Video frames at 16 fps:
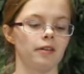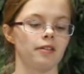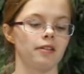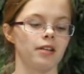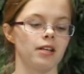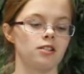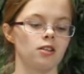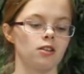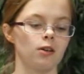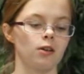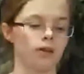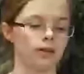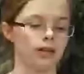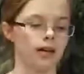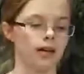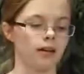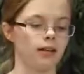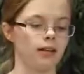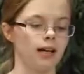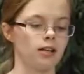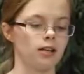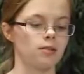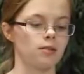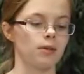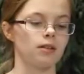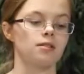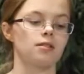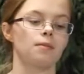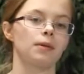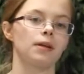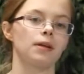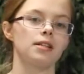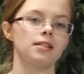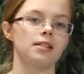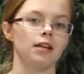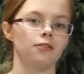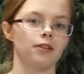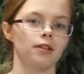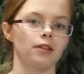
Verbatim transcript: and these are your daily announcements. Please stand for the